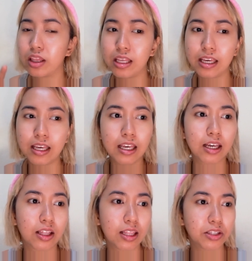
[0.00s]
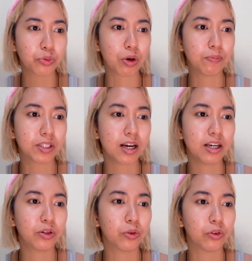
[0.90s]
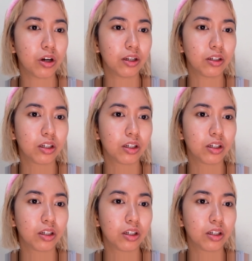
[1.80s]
this website, hold on,